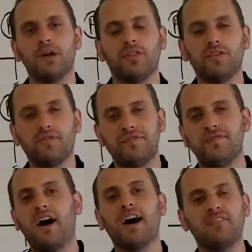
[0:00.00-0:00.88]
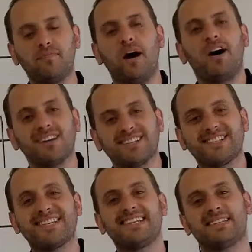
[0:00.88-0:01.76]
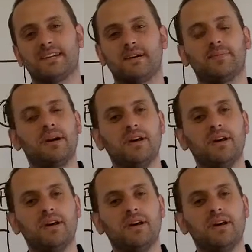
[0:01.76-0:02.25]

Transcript: the 5-part system